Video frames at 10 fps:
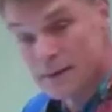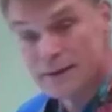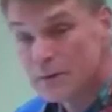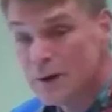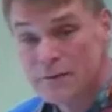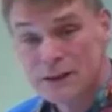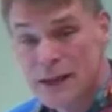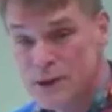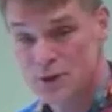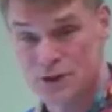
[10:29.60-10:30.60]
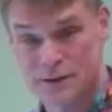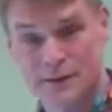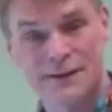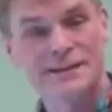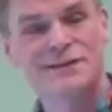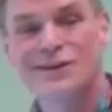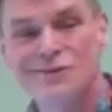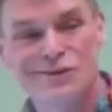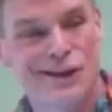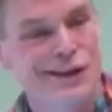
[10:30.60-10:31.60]
that revelation is
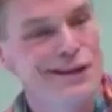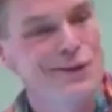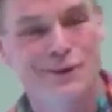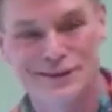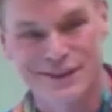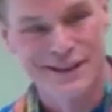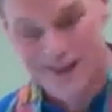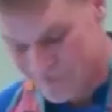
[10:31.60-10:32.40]
continuously